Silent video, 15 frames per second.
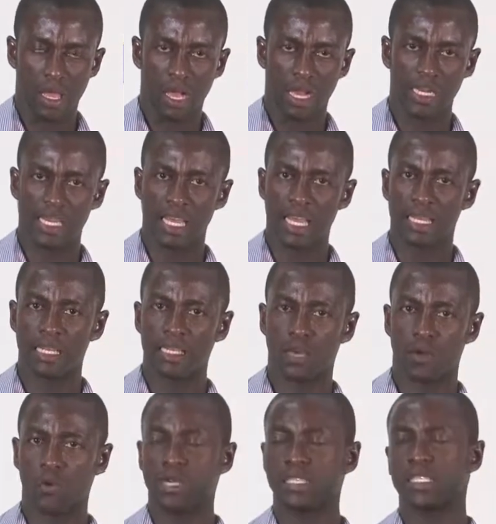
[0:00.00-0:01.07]
And then
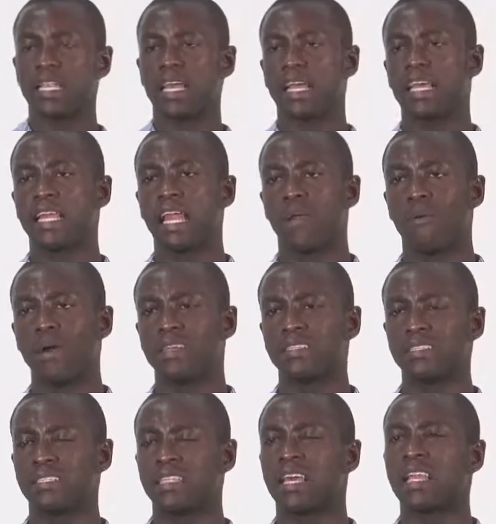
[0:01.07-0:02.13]
the question again
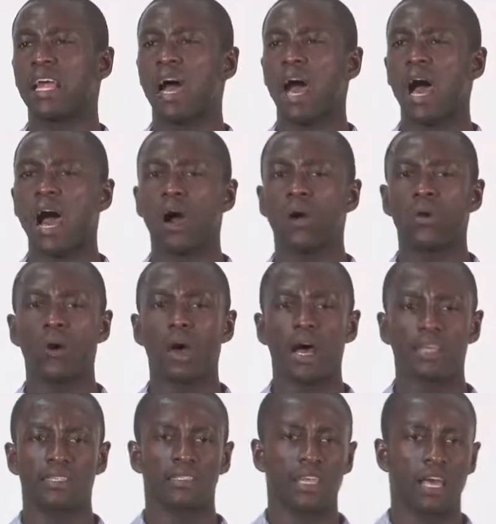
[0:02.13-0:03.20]
arises, then how
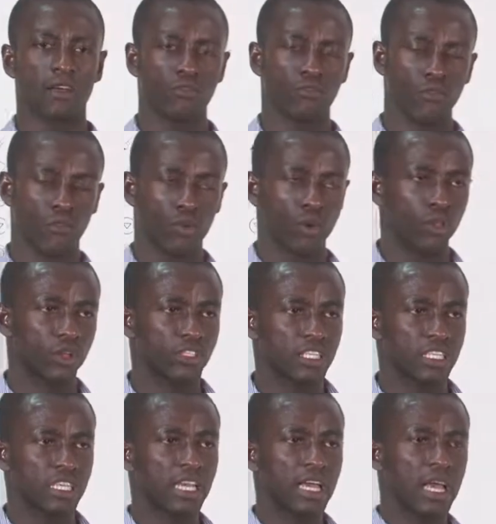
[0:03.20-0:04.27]
has
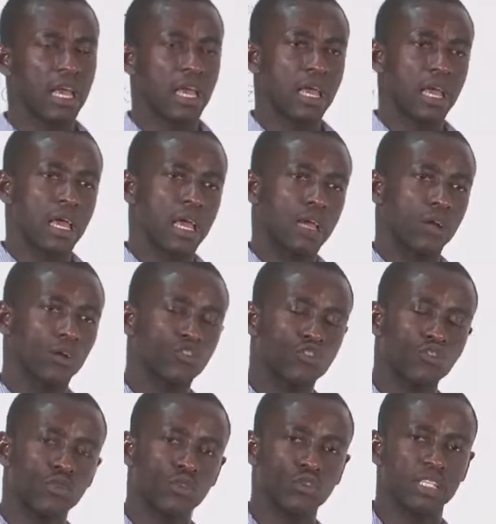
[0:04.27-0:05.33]
anthropology
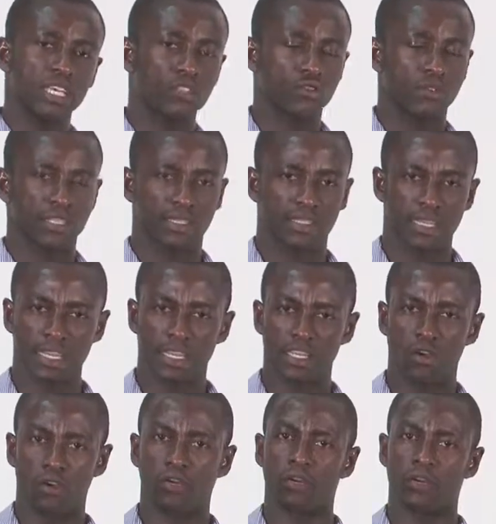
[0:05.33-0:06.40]
contributed to the
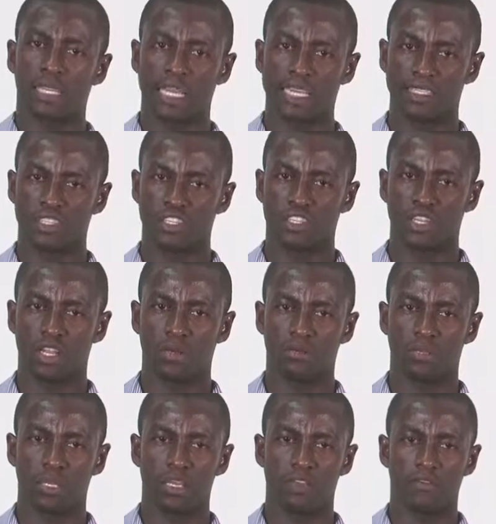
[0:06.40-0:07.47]
study of organizational
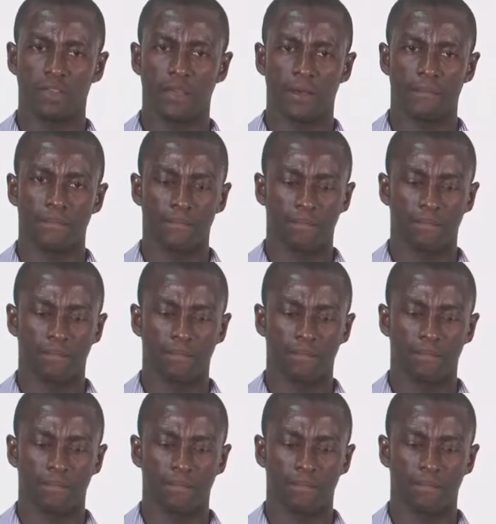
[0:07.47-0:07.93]
behavior?